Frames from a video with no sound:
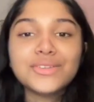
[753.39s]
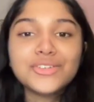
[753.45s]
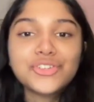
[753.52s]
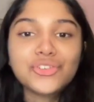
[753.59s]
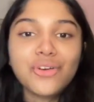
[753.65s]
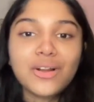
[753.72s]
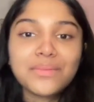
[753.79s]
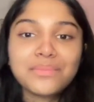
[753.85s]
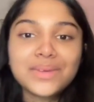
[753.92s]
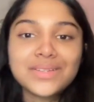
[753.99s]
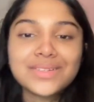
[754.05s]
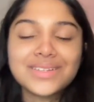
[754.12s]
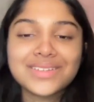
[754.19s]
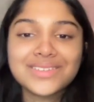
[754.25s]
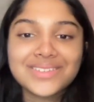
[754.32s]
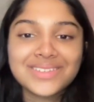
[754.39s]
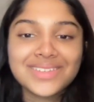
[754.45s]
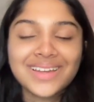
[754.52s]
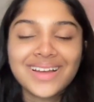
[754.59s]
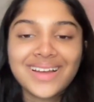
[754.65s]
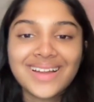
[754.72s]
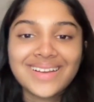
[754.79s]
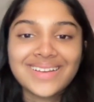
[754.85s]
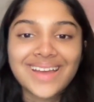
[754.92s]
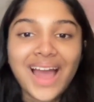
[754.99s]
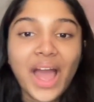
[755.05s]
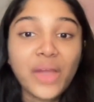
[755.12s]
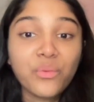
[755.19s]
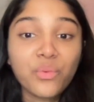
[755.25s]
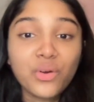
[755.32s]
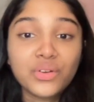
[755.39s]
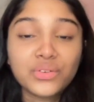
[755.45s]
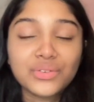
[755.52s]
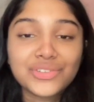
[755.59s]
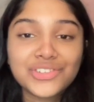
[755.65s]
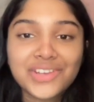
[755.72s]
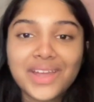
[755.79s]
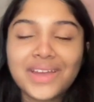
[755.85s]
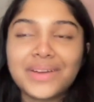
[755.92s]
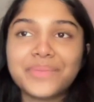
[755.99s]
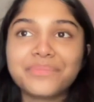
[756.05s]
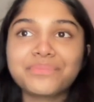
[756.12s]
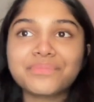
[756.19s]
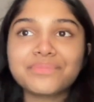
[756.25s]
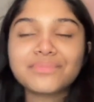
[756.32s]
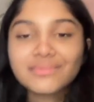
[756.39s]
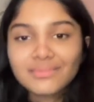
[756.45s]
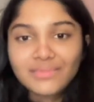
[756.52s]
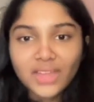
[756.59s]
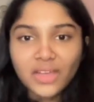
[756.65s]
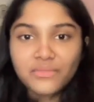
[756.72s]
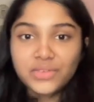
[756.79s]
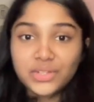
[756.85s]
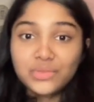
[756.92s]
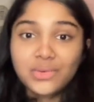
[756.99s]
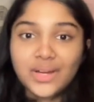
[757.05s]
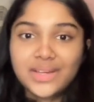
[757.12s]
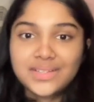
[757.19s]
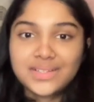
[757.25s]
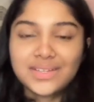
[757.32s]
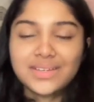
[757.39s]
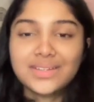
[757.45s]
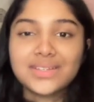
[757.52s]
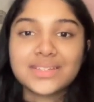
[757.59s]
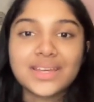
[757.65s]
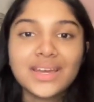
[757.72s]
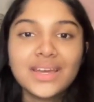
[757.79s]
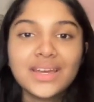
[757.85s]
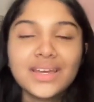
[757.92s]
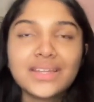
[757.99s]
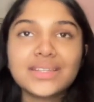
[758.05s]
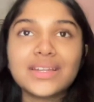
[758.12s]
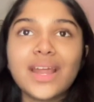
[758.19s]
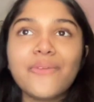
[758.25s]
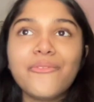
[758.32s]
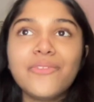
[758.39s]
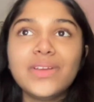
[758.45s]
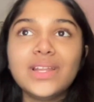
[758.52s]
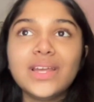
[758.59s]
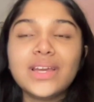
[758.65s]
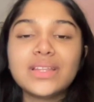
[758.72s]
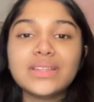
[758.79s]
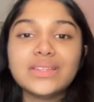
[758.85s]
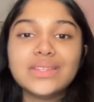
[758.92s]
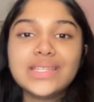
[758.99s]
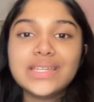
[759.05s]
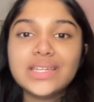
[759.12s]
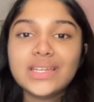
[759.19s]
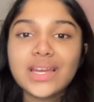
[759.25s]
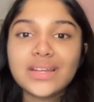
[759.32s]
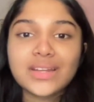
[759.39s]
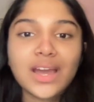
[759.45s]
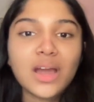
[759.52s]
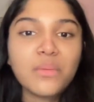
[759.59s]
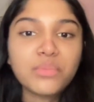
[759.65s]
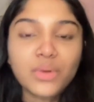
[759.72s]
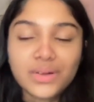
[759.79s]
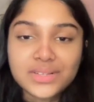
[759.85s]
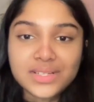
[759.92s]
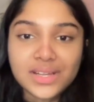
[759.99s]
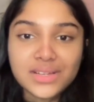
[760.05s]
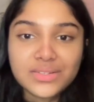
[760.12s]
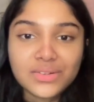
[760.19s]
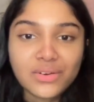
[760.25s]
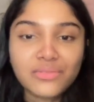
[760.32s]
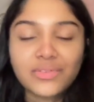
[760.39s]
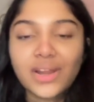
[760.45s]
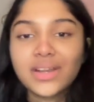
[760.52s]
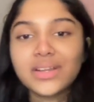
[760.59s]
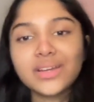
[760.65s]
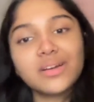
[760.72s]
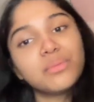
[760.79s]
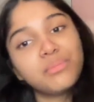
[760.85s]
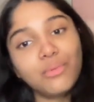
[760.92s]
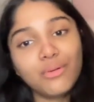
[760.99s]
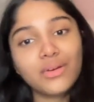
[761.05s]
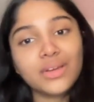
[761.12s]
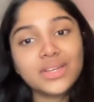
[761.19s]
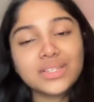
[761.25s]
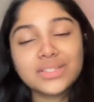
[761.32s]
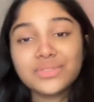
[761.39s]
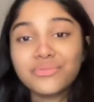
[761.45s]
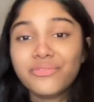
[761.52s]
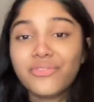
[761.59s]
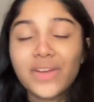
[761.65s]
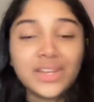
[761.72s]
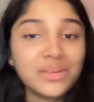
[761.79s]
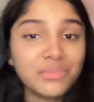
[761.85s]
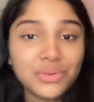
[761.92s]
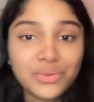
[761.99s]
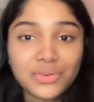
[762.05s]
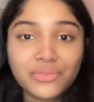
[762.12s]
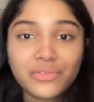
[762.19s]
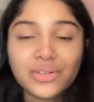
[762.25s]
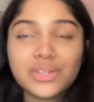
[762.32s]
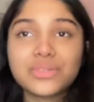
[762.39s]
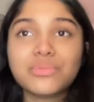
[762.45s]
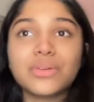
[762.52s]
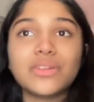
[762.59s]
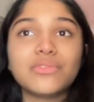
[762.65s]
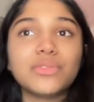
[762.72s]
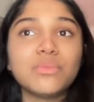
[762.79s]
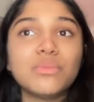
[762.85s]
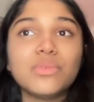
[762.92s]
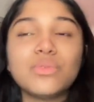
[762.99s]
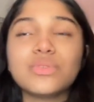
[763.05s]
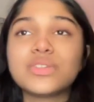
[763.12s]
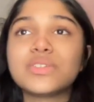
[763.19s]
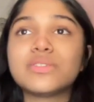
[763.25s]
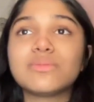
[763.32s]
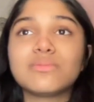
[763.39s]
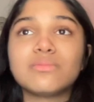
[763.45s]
short message that I want to share with you guys is that I feel like the entire process of writing a book is very beautiful. It's one of the most,